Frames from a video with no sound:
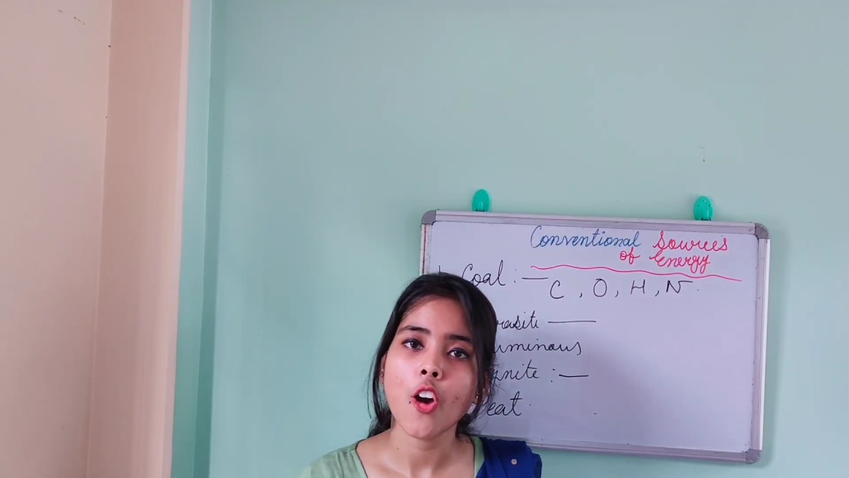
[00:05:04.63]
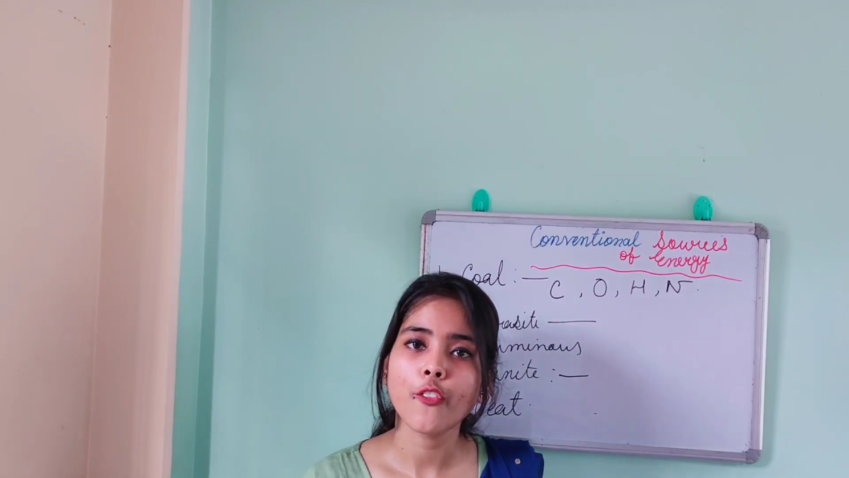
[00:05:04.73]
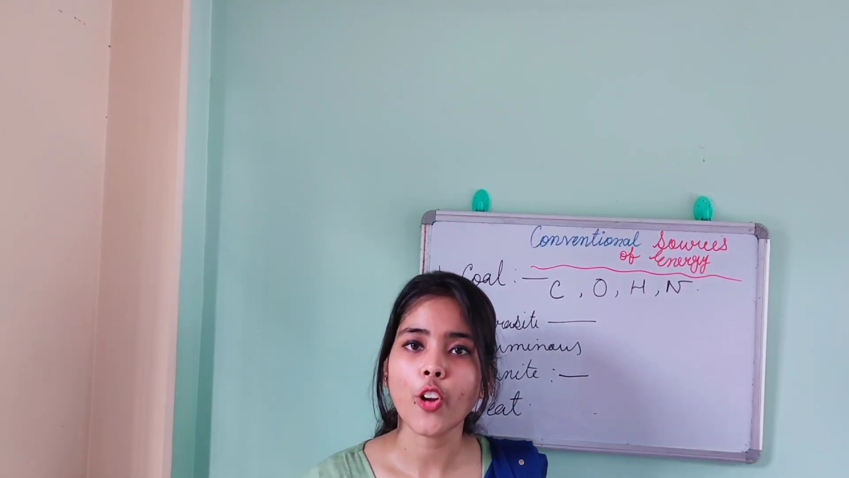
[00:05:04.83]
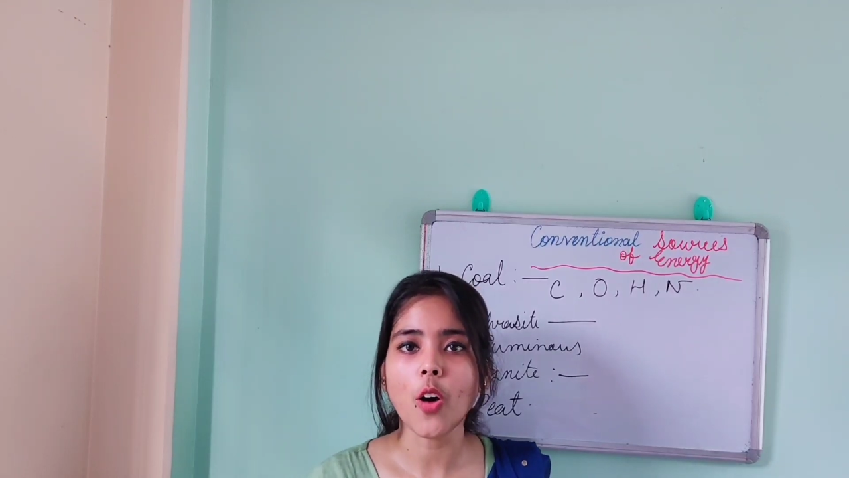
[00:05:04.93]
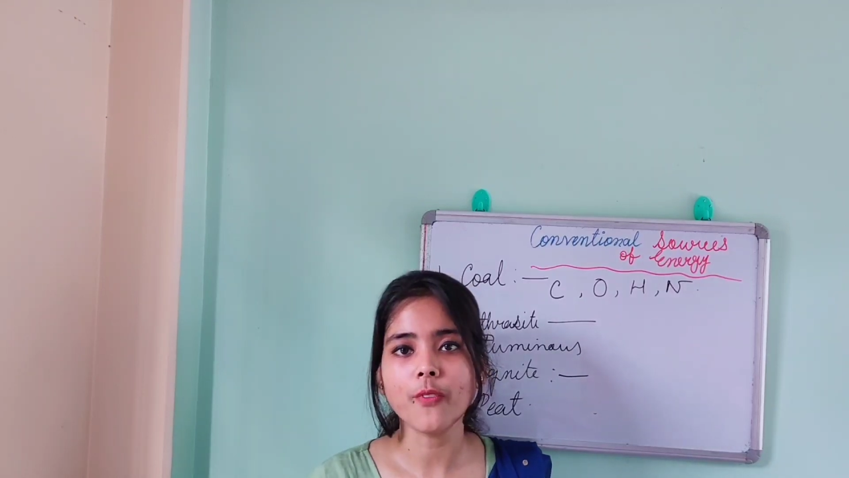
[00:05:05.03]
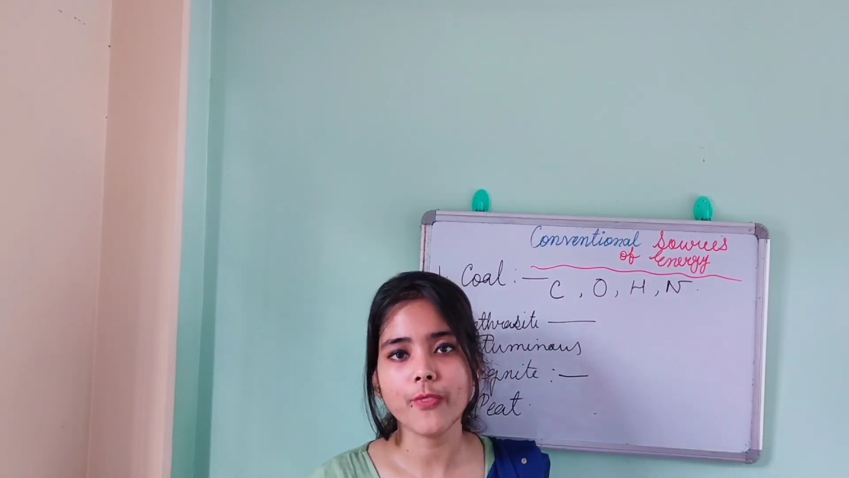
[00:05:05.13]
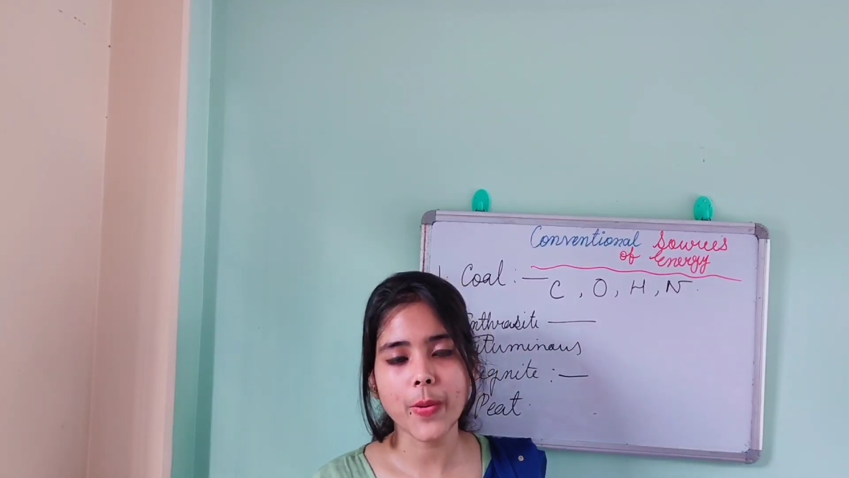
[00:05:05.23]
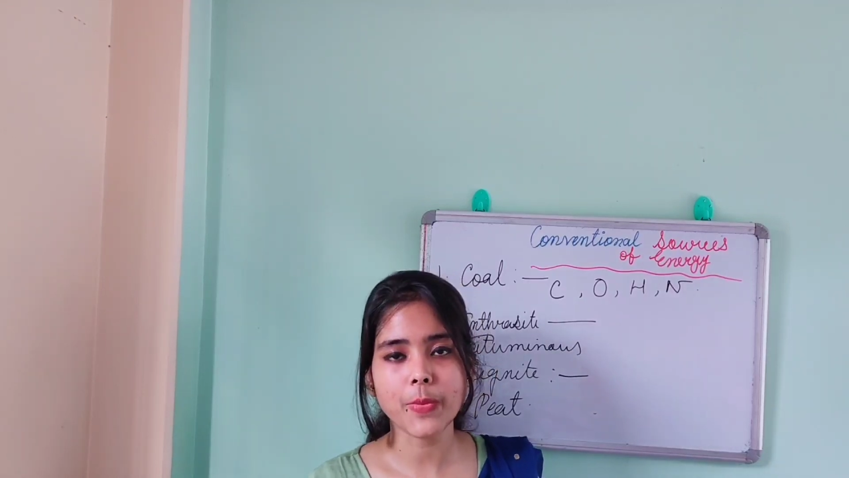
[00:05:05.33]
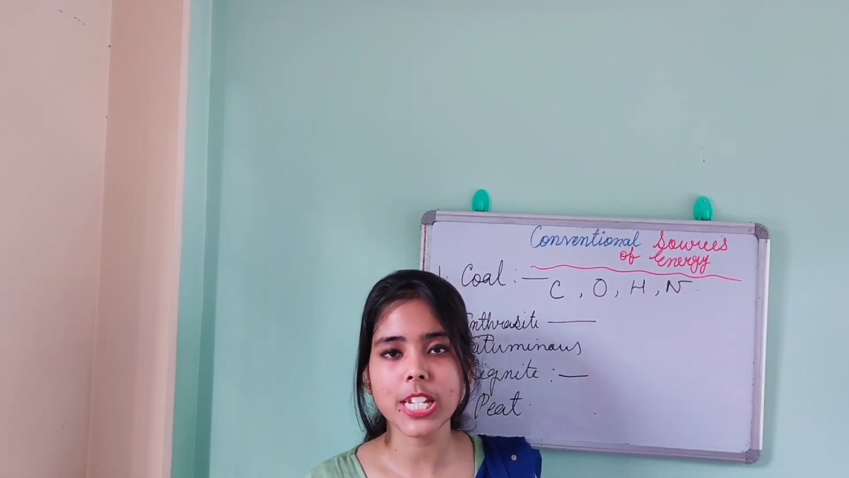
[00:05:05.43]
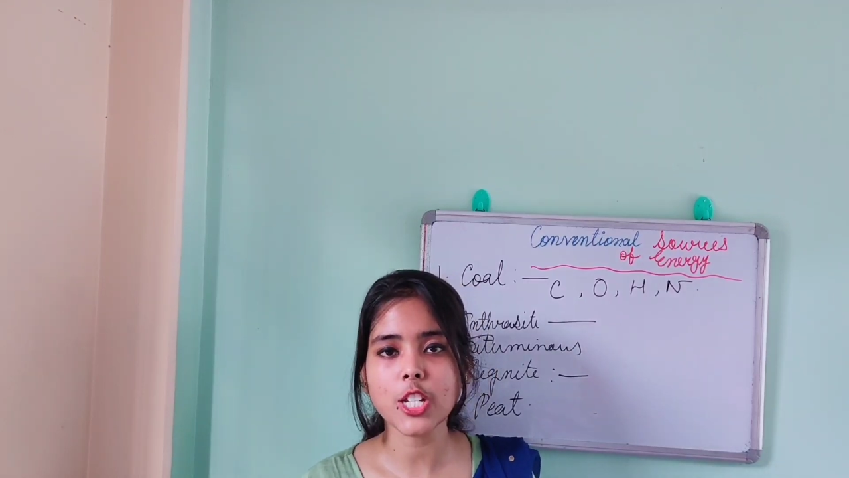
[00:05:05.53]
from
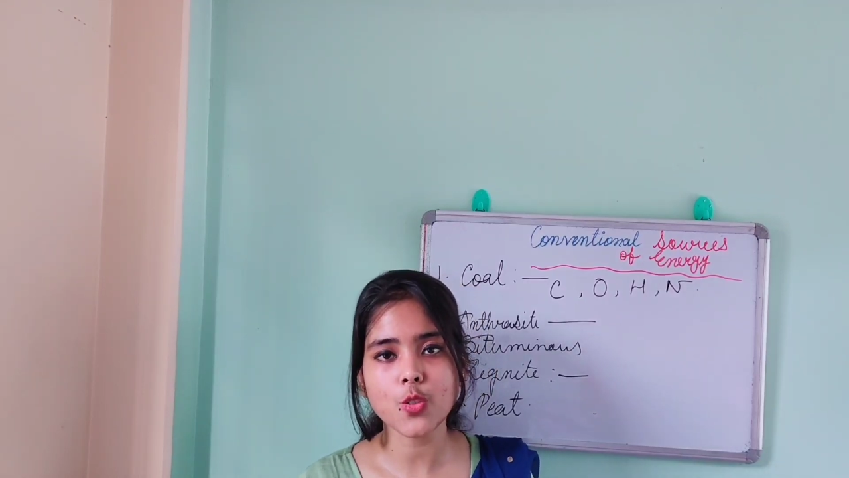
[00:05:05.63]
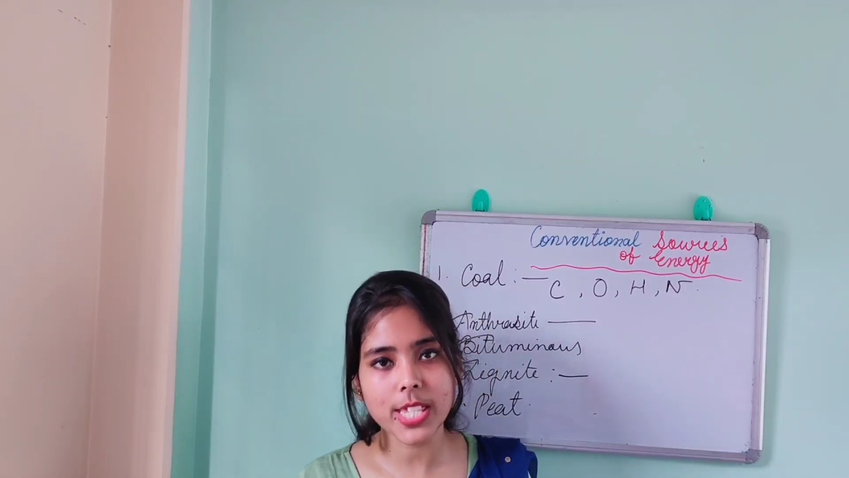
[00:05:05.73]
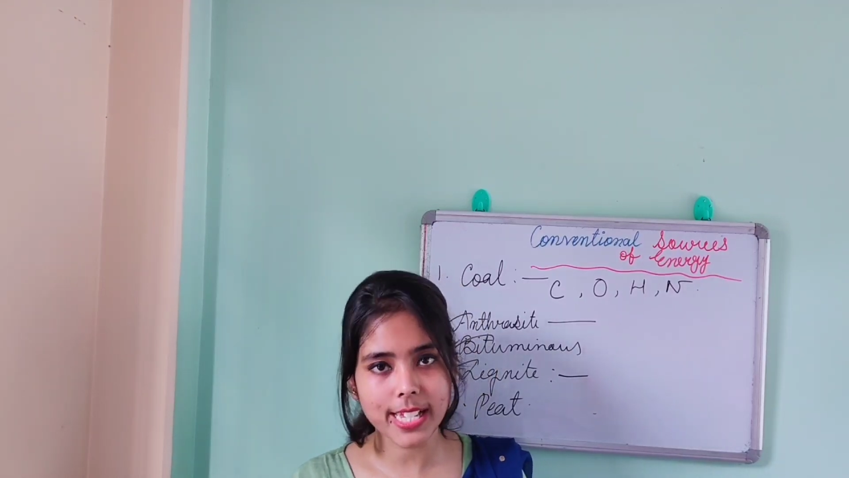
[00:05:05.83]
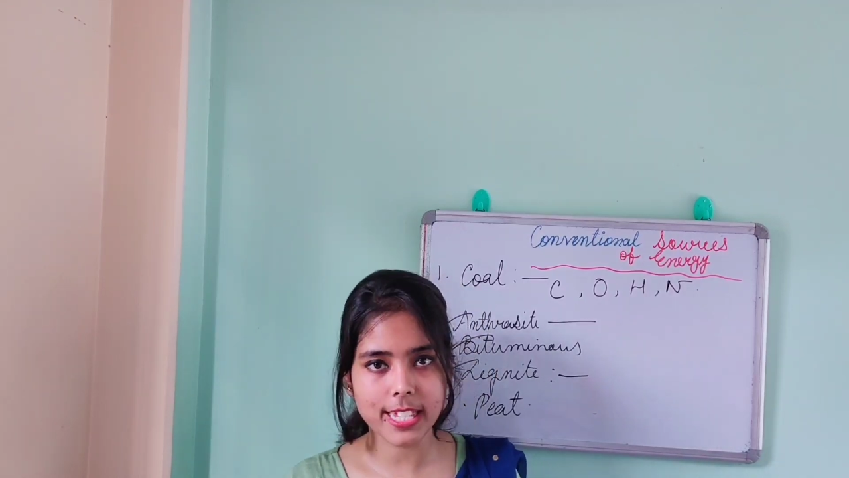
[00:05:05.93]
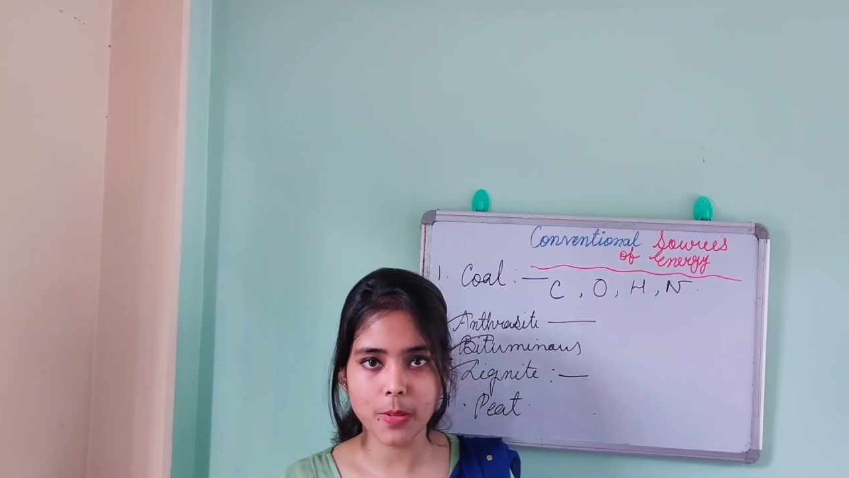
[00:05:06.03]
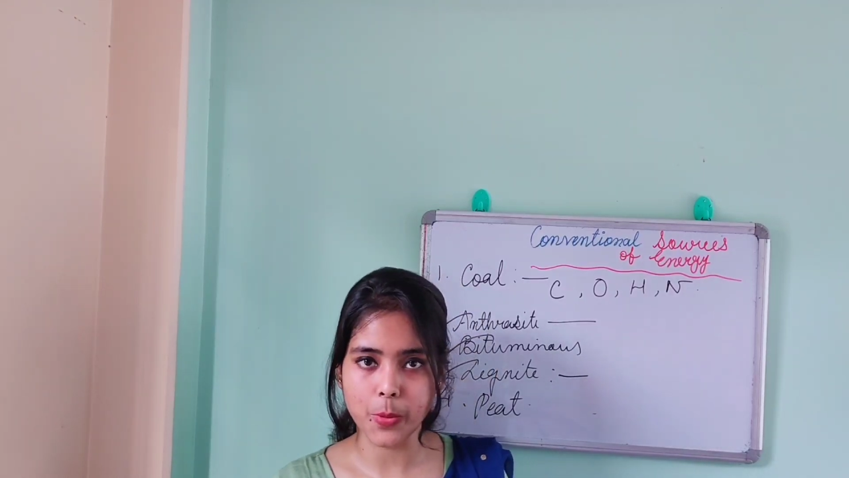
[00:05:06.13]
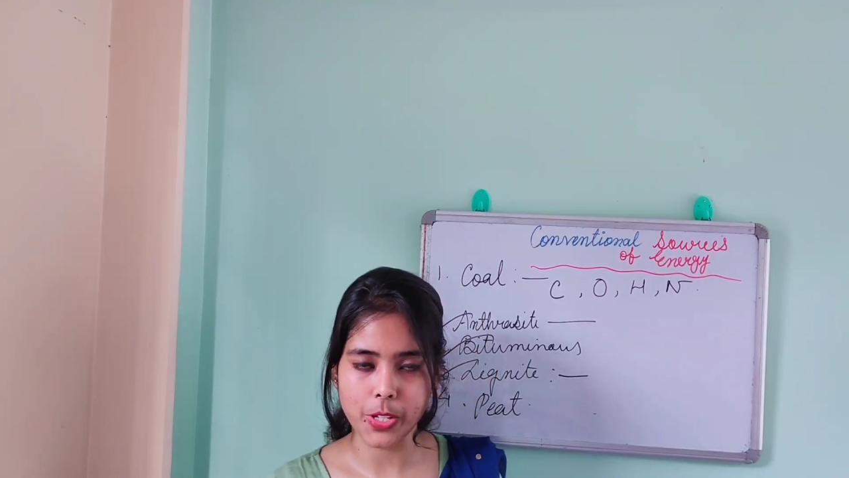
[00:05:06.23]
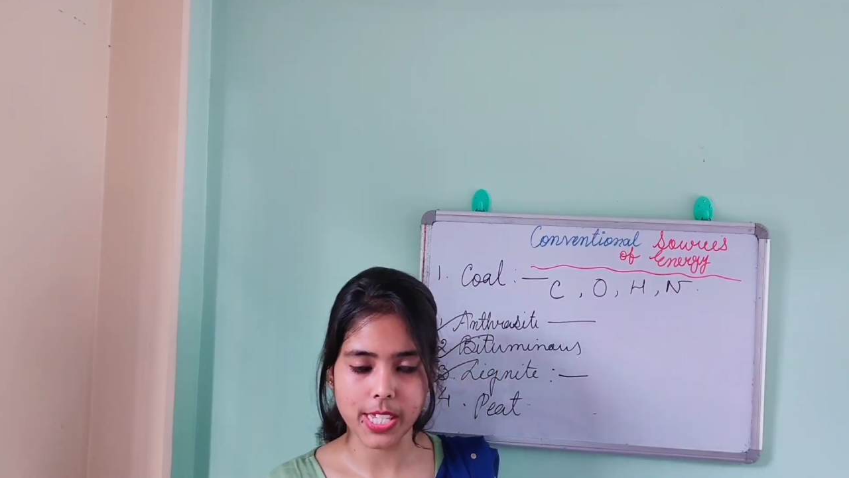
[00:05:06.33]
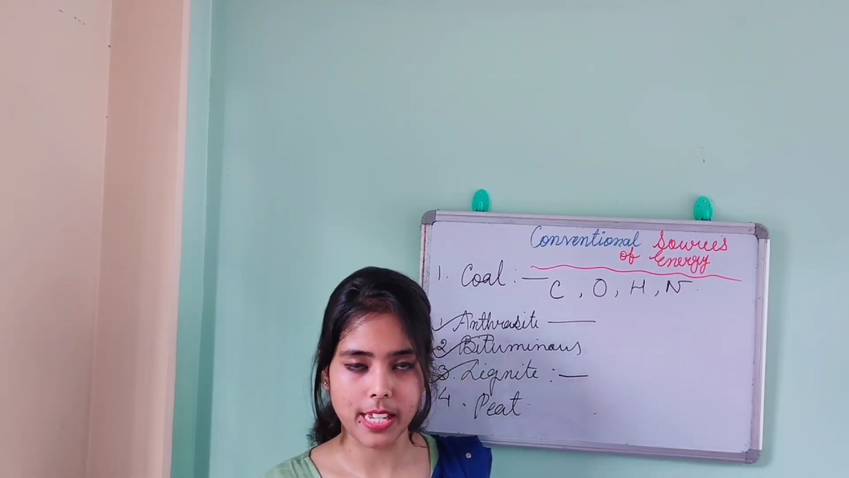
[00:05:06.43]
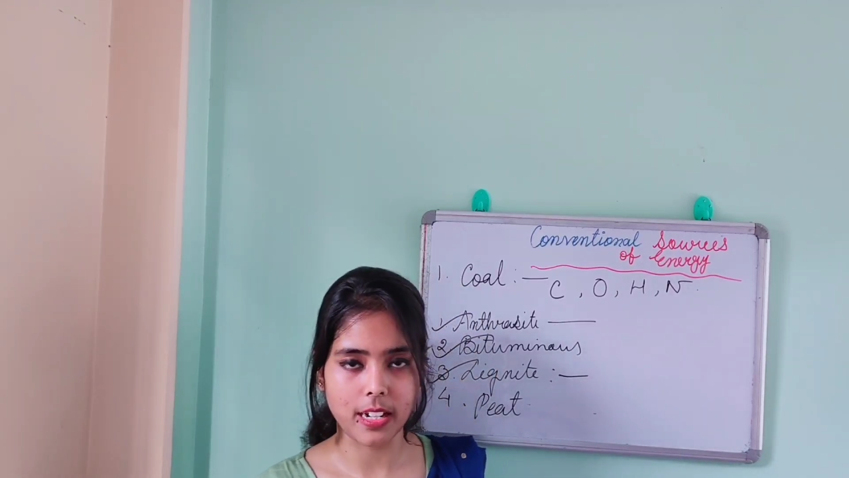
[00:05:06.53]
50 to
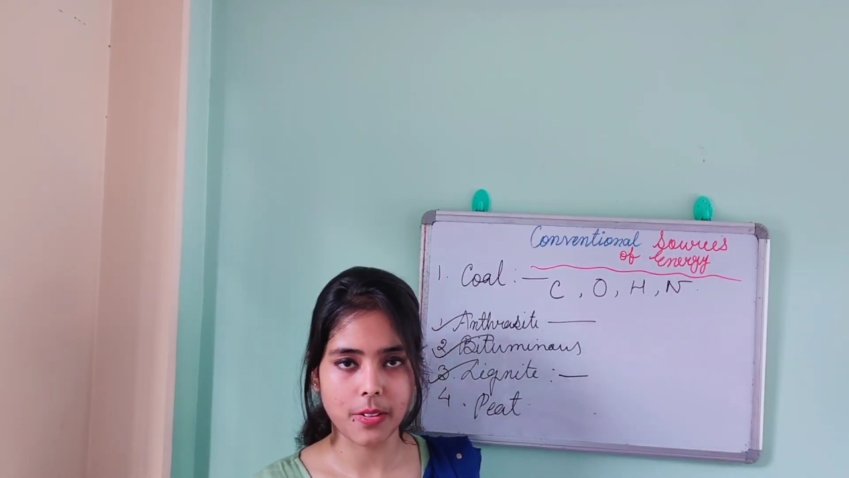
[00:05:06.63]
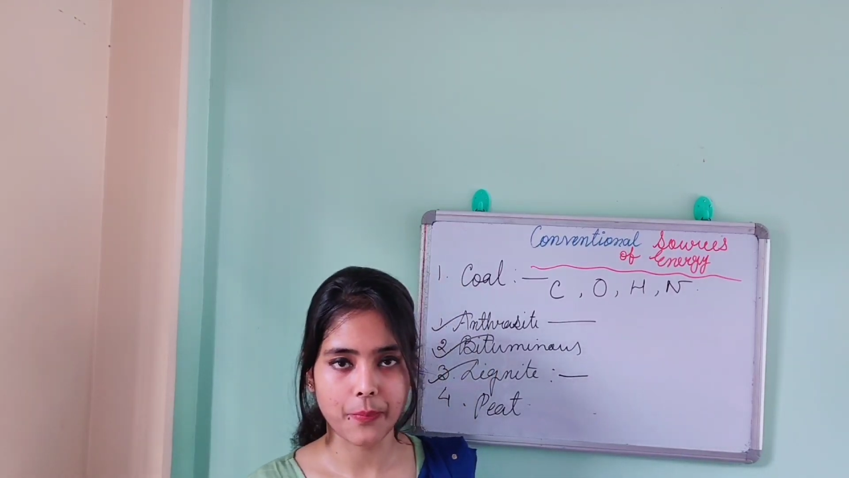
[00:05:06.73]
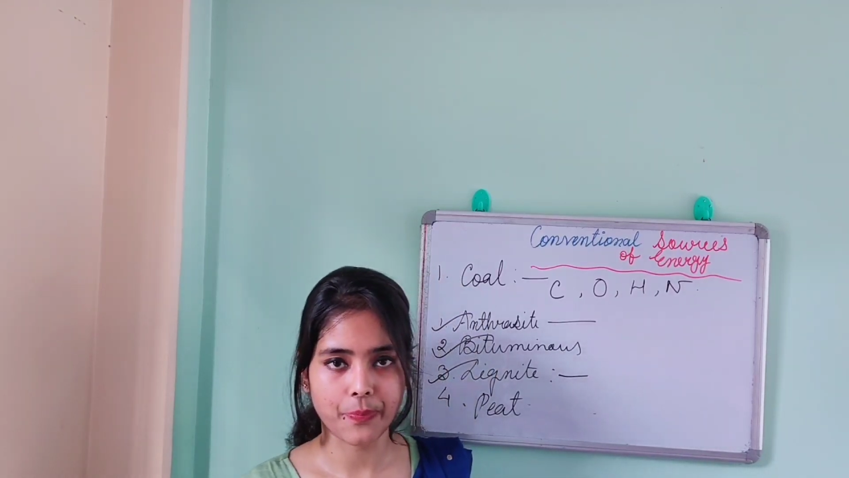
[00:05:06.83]
60%,